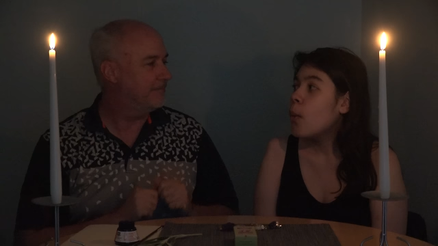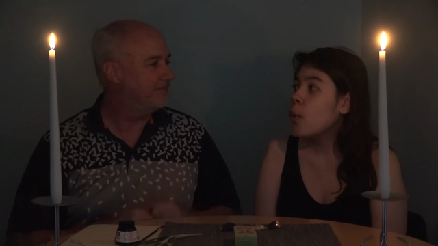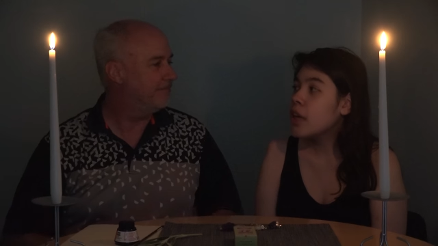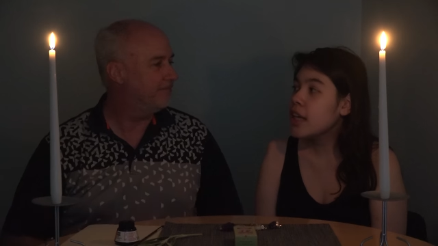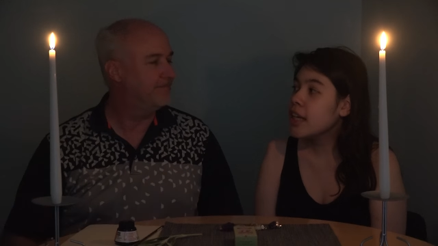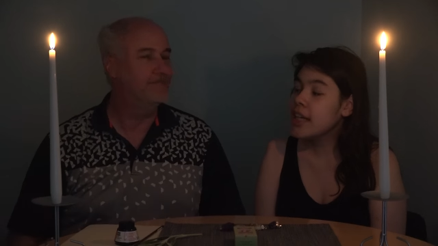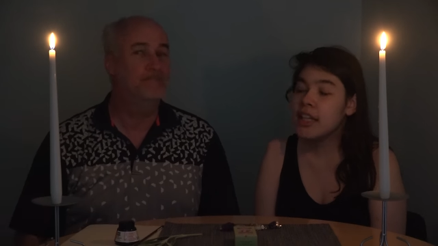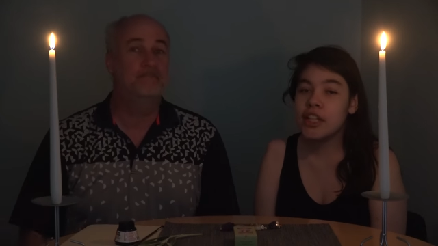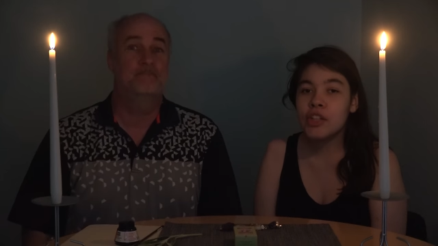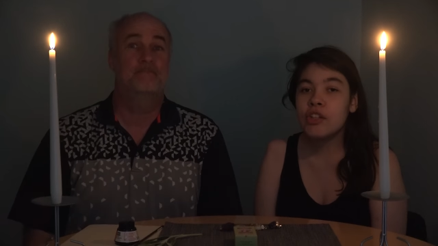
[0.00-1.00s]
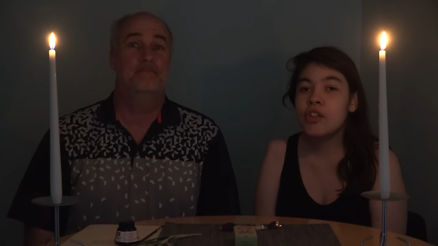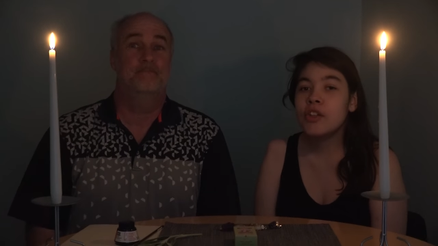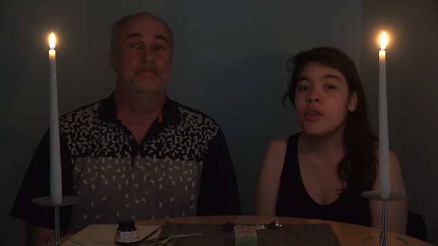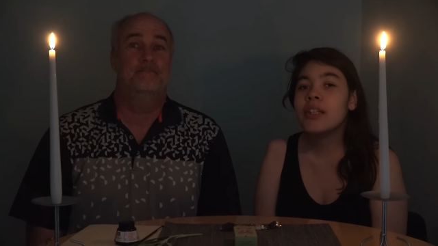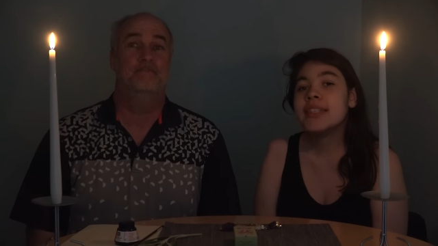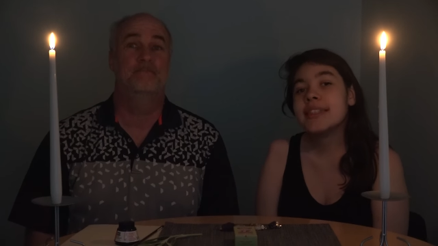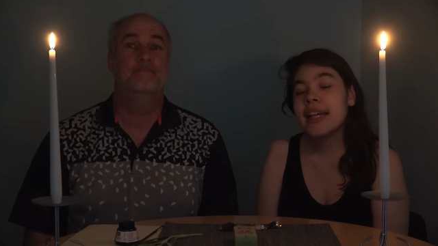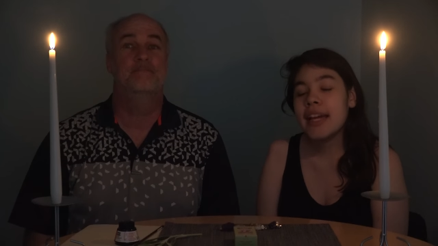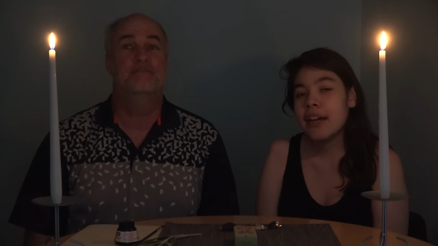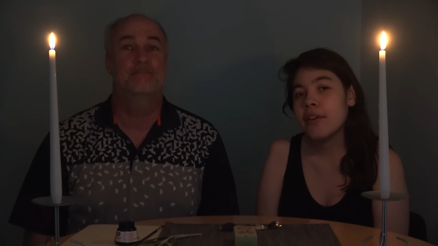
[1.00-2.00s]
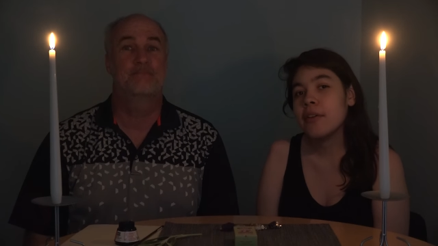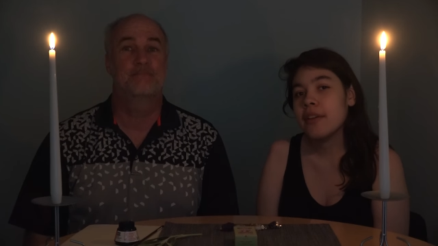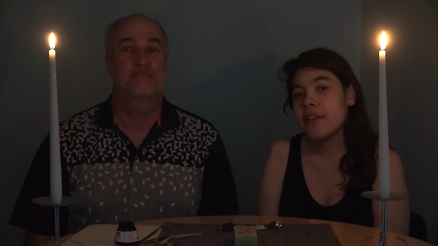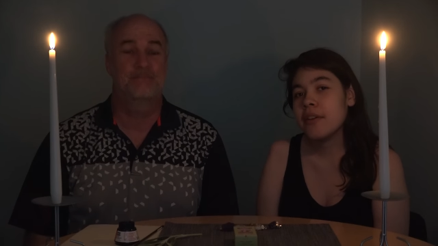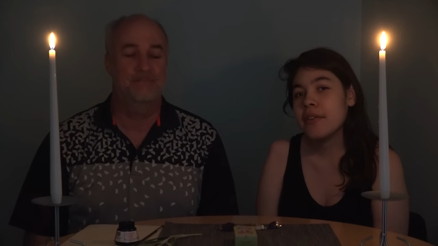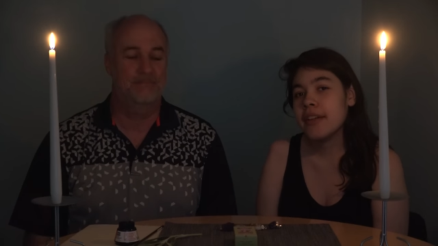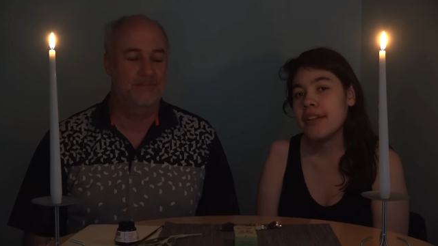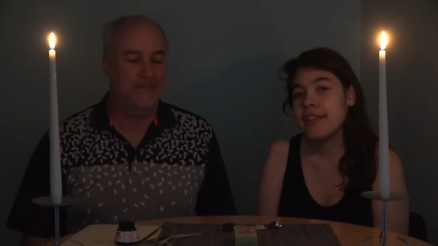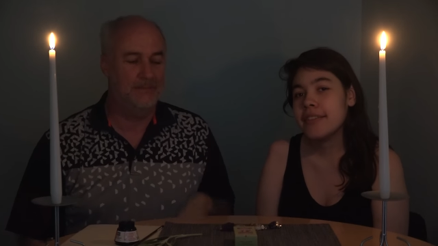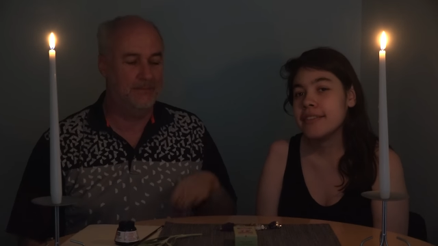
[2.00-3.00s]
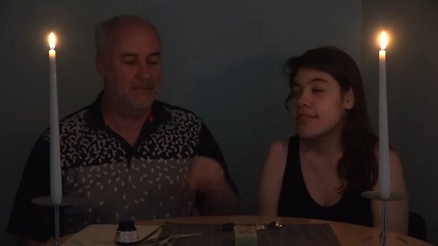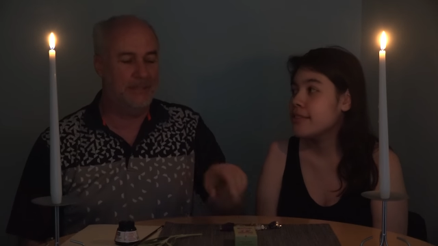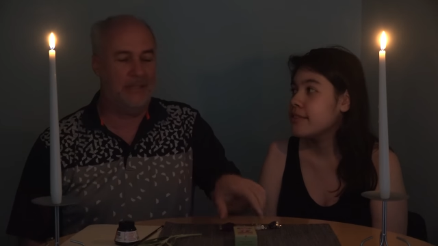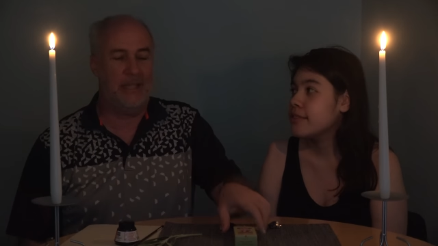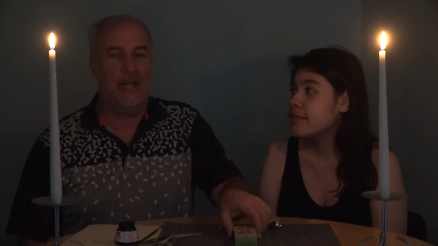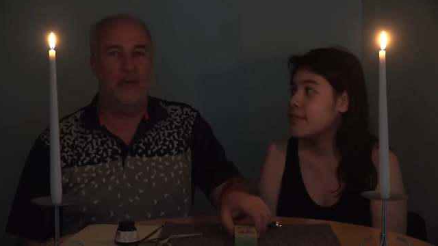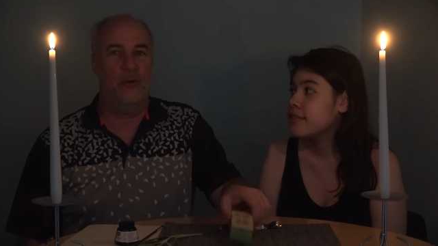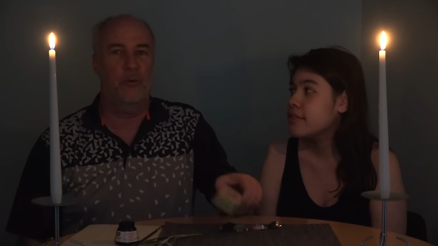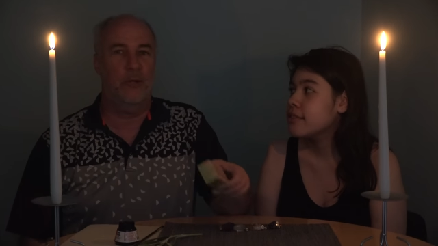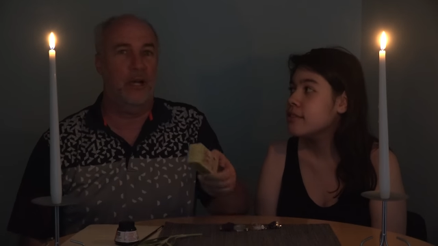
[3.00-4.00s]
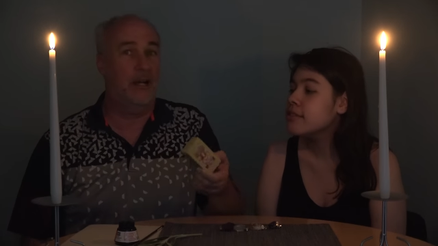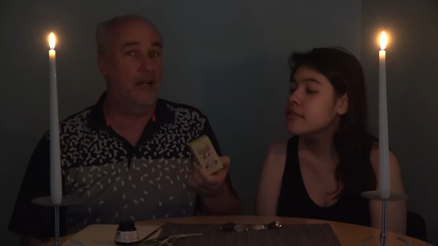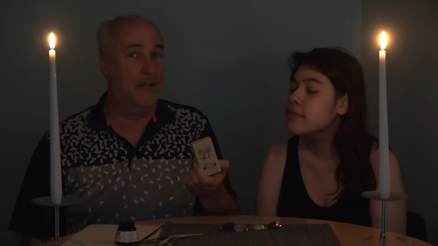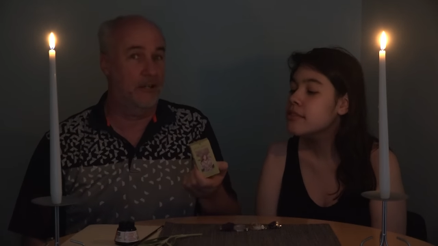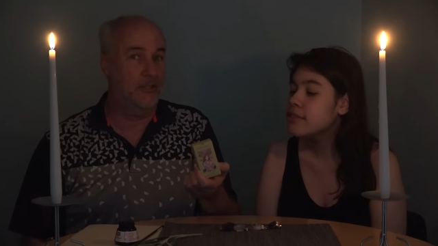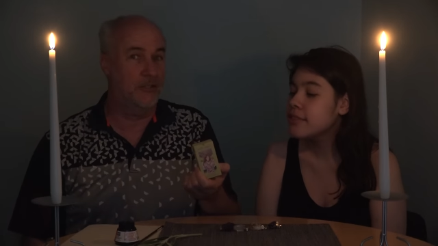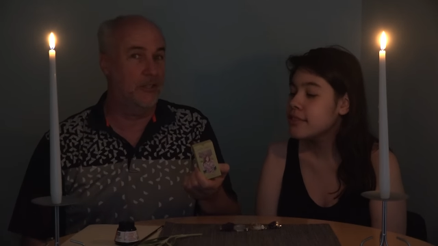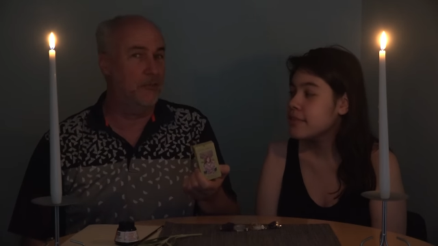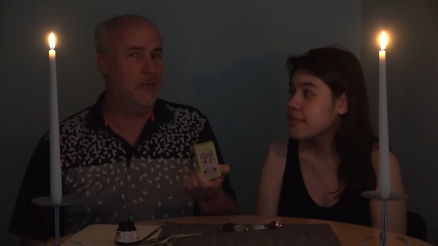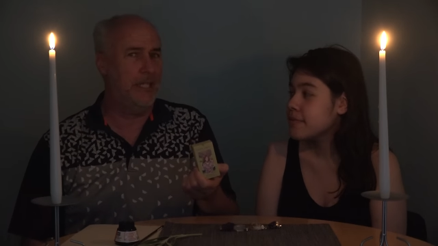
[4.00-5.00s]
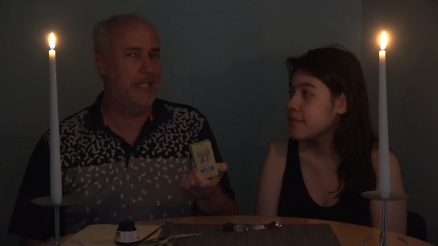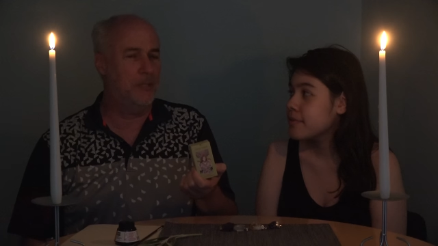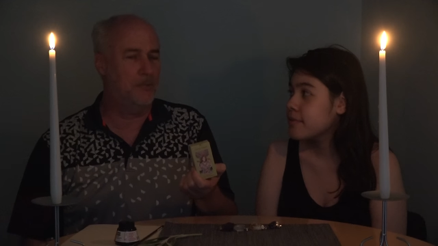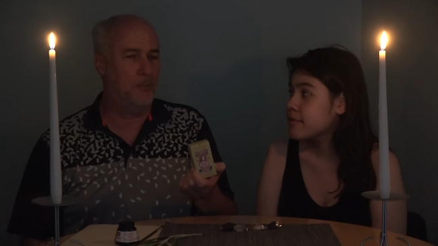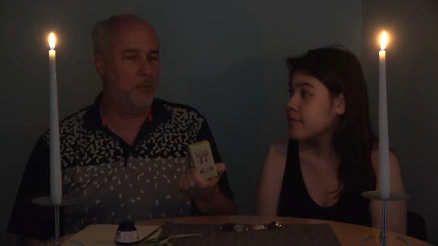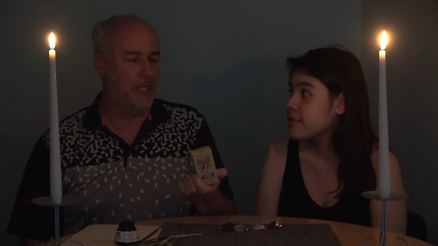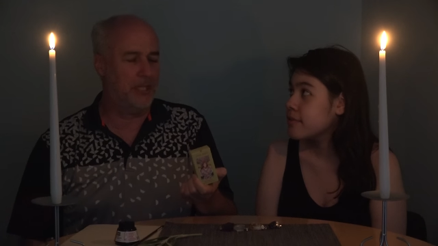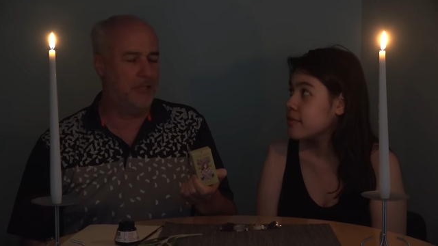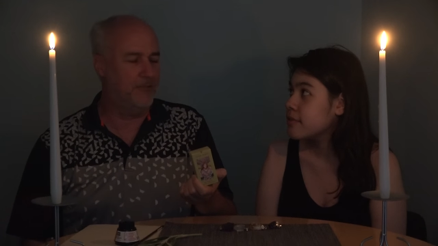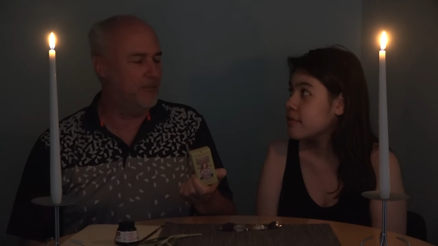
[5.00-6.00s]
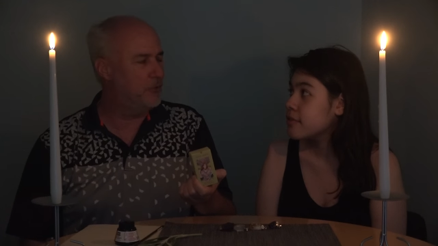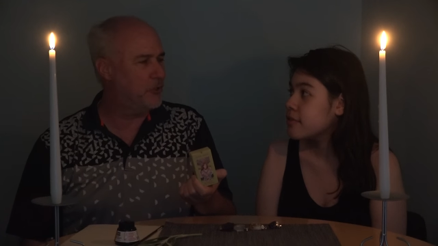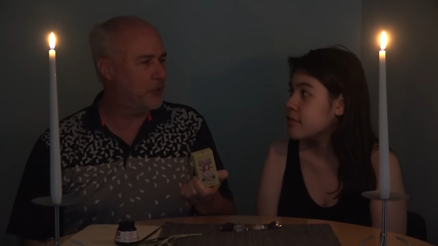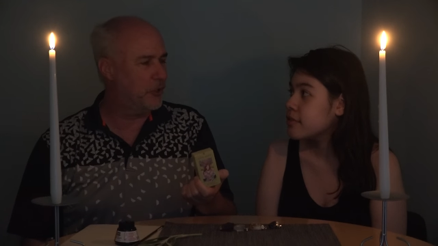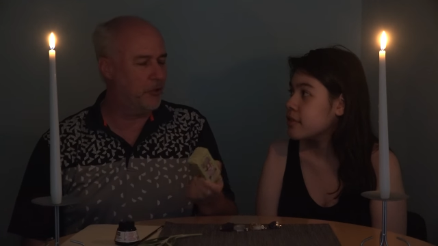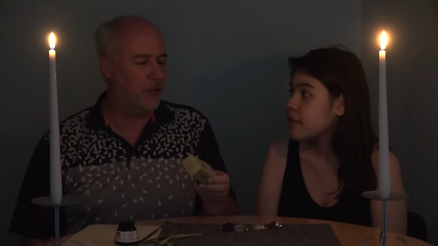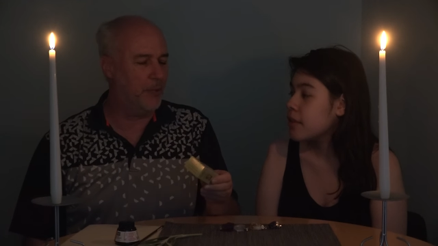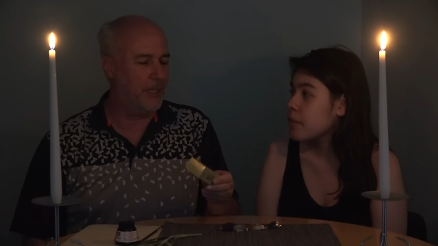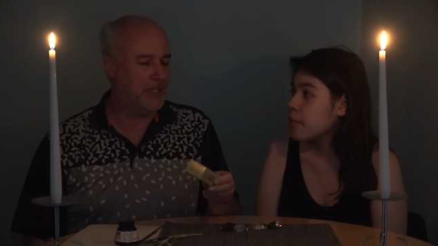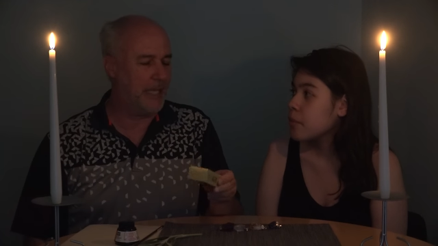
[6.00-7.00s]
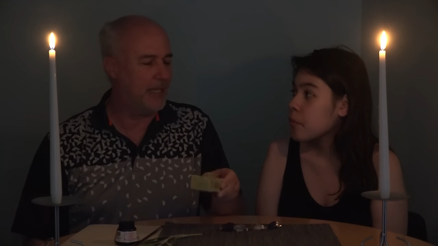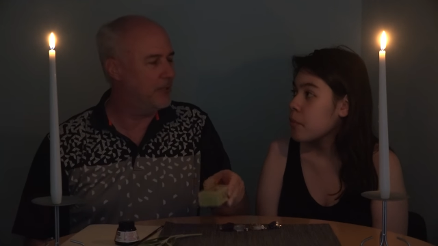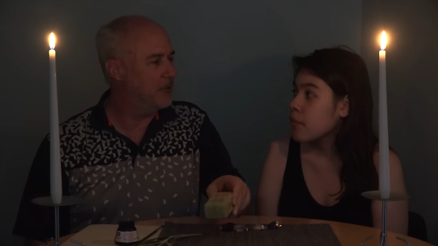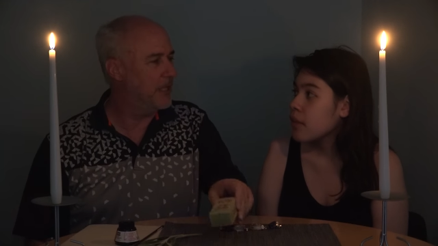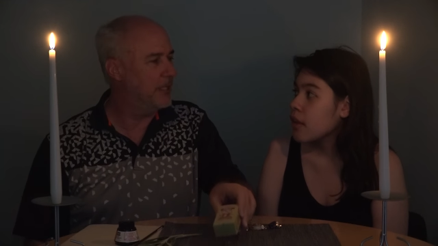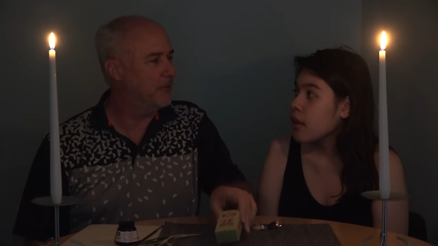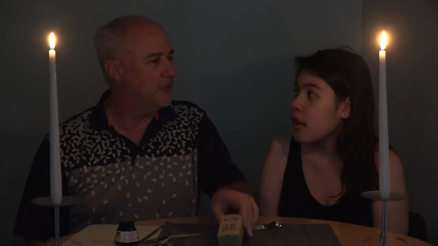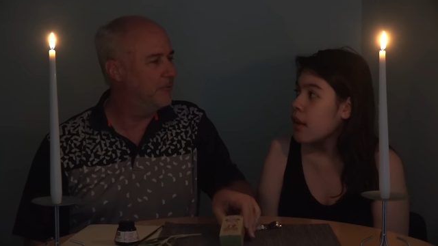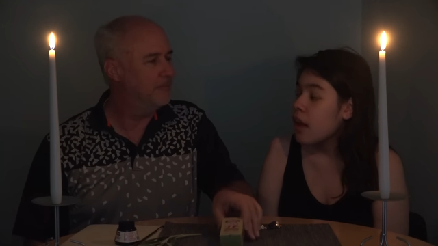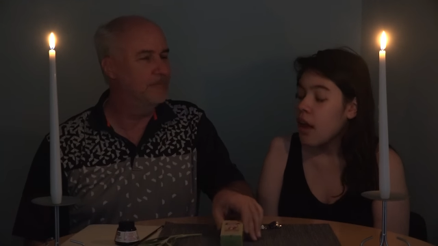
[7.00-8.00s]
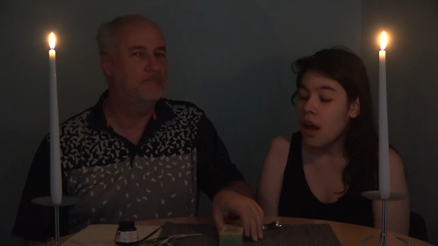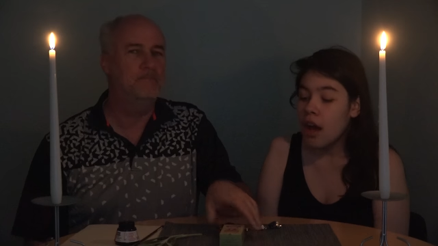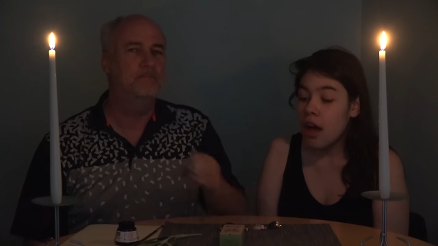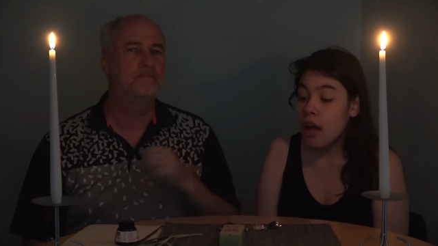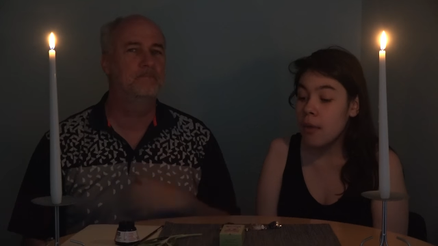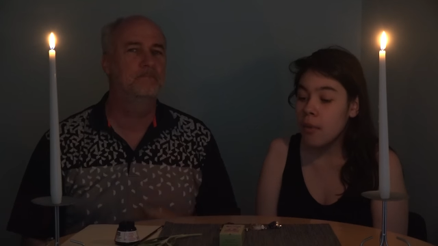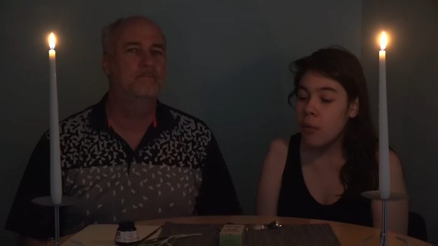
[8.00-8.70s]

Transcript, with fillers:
Speaker 1: We're gonna do a tarot card reading.
Speaker 2: Tarot cards. Do these predict the future or what exactly do they do?
Speaker 1: Um,